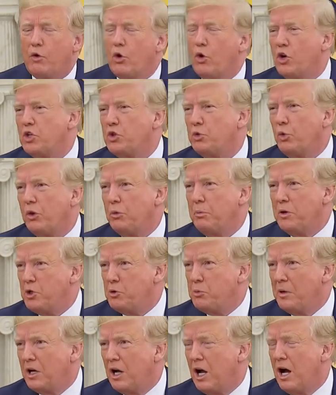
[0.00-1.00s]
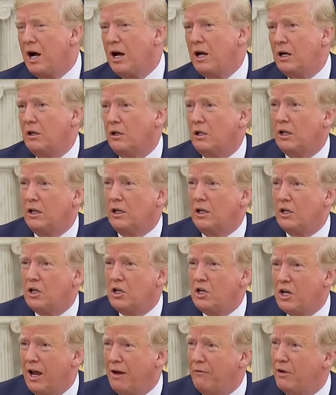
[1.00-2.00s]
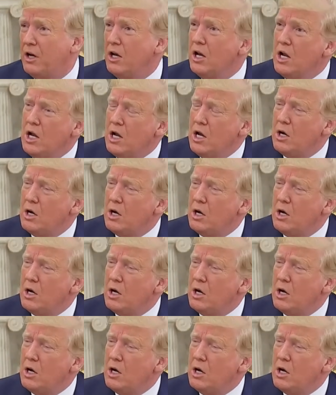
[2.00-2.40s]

course with Mitch McConnell and Kevin.